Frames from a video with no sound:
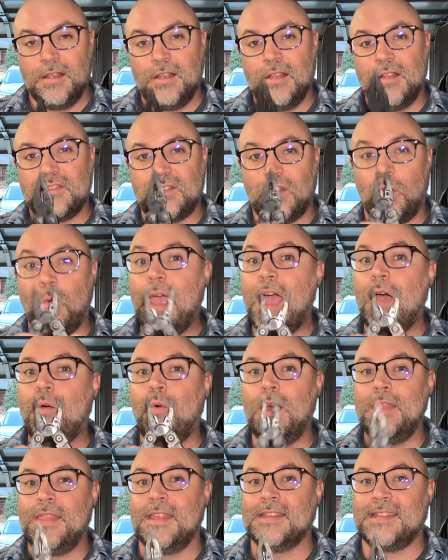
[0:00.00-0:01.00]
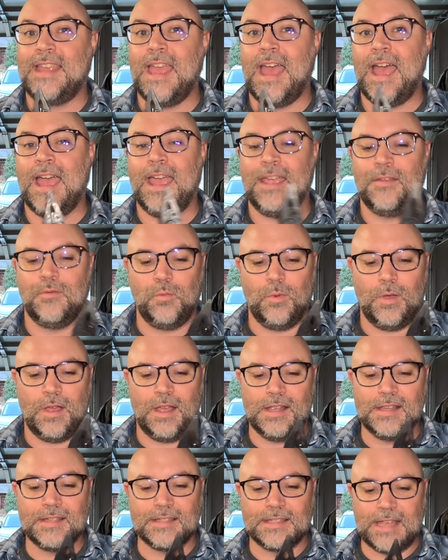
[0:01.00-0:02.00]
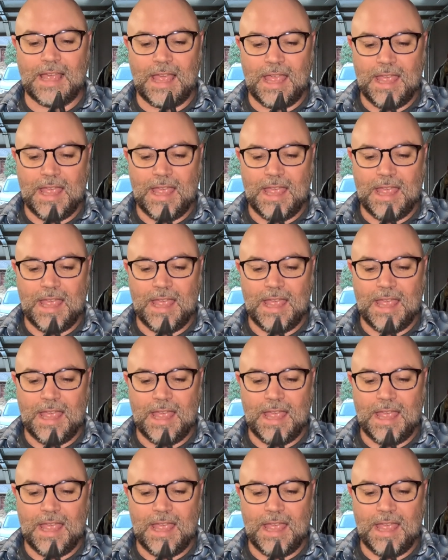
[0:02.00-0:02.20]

So the way I won this guy was